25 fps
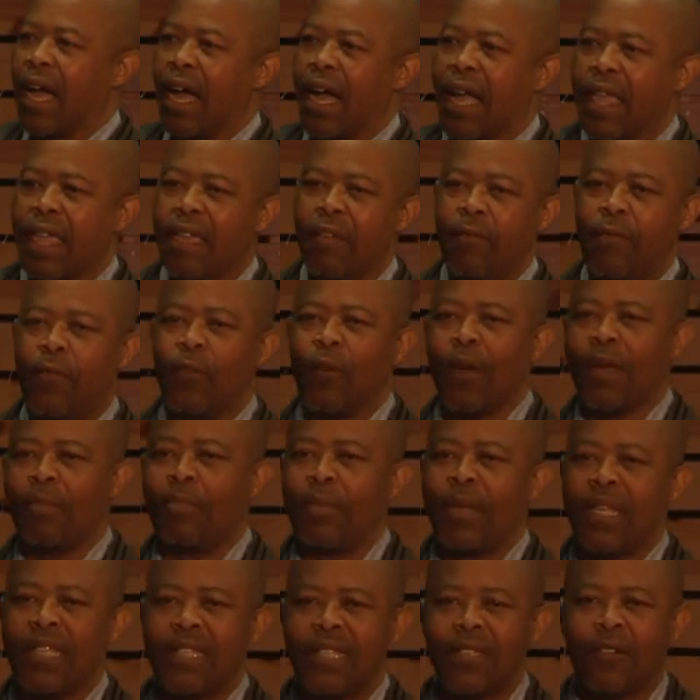If you are
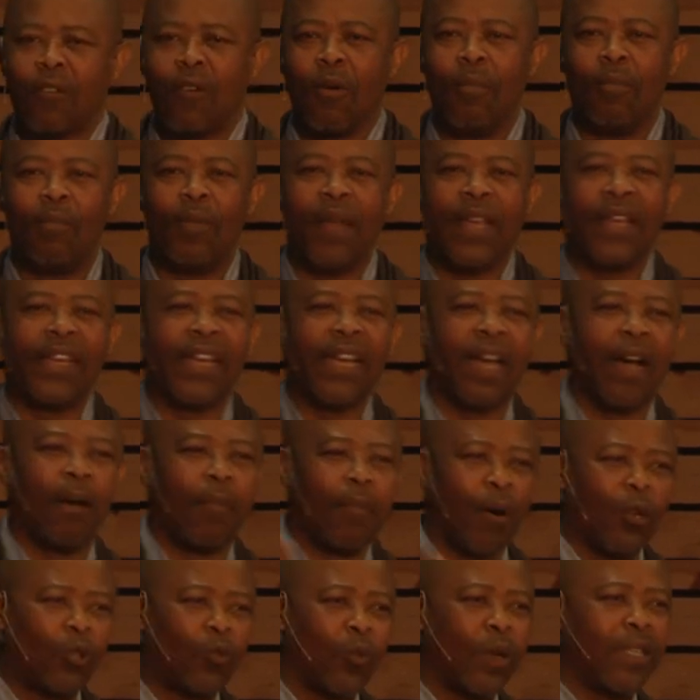busy complaining
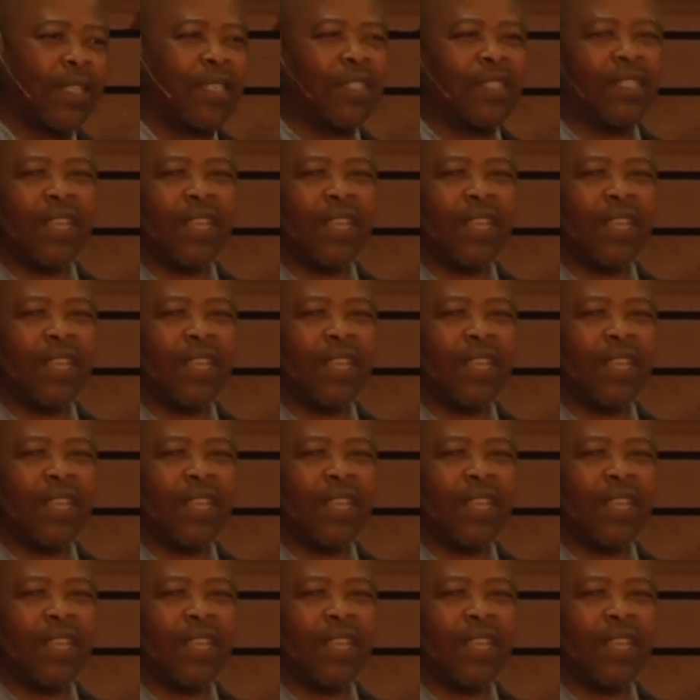about what is